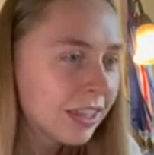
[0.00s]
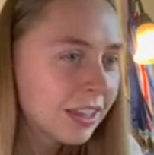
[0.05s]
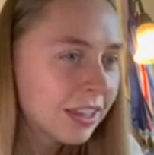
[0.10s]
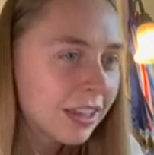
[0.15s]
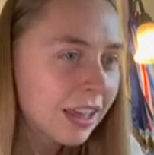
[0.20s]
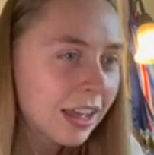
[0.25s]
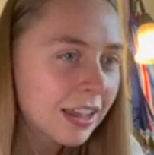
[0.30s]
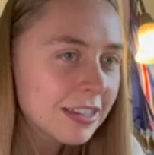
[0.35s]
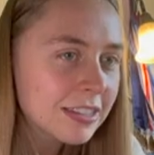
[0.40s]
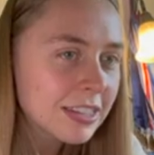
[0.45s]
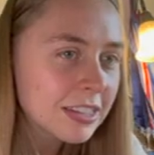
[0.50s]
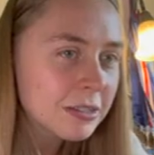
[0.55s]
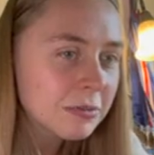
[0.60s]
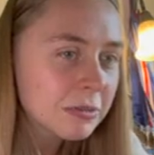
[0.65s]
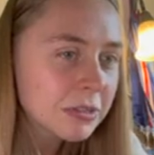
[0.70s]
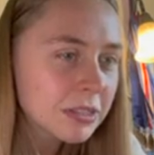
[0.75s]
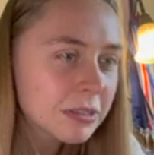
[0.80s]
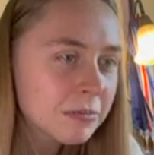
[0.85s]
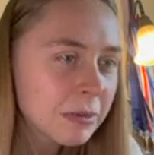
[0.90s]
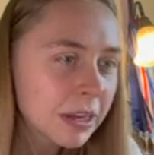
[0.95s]
Guys, this
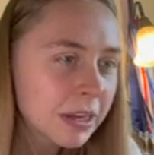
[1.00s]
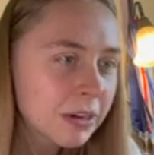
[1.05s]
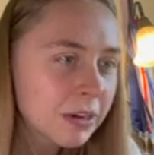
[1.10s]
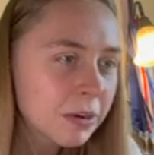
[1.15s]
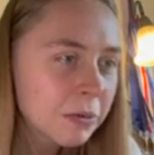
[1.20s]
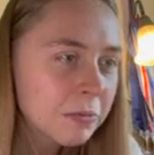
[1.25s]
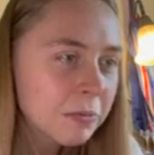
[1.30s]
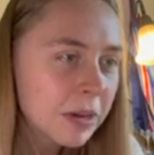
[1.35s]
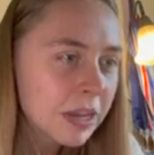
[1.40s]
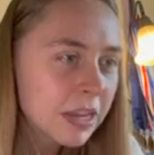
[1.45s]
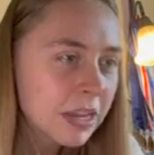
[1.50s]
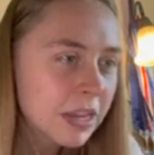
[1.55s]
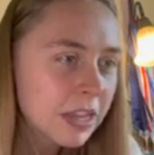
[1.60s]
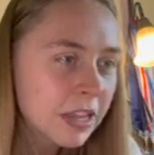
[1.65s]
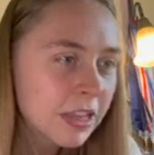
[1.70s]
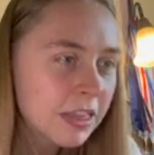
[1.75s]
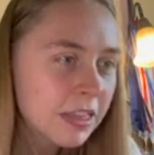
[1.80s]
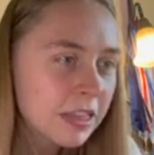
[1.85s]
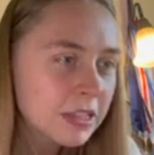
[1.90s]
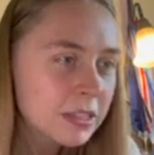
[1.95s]
one's mine to
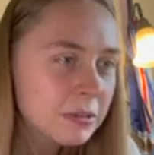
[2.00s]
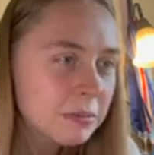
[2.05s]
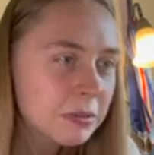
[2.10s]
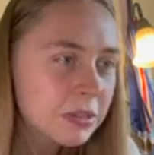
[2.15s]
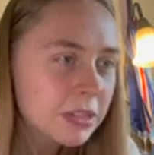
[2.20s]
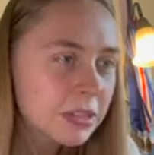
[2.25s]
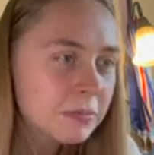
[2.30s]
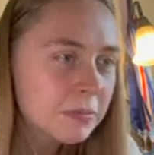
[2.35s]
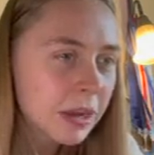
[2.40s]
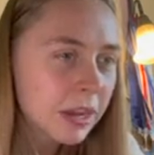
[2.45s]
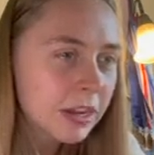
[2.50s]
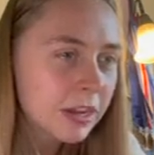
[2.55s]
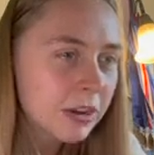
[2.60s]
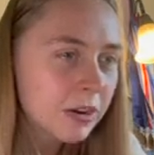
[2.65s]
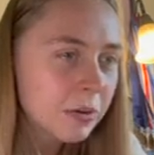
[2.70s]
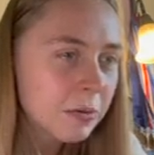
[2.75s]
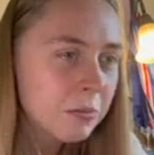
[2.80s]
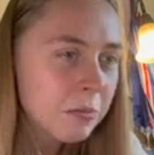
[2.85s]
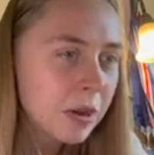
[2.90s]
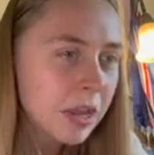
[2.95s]
win, this one's mine
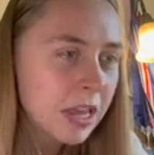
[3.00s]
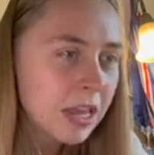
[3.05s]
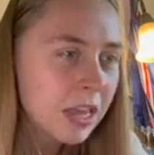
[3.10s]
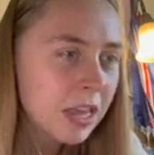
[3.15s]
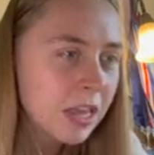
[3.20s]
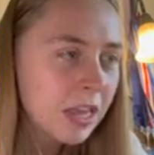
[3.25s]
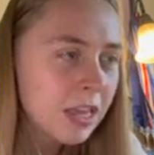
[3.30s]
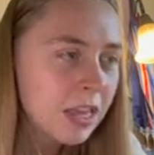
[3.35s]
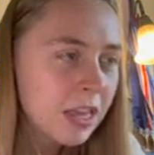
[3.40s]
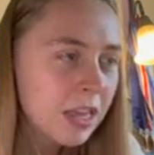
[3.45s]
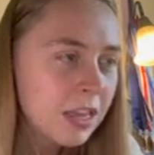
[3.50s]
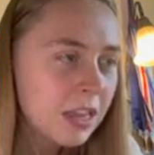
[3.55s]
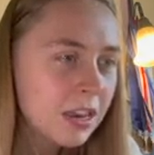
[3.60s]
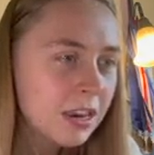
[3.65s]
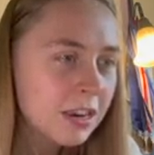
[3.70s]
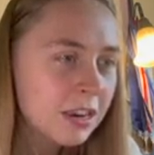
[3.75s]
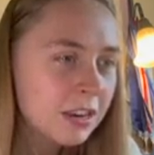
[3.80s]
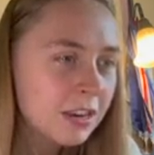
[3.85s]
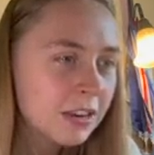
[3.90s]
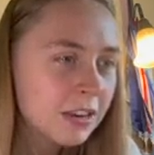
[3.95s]
to
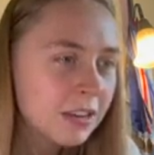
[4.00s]
win.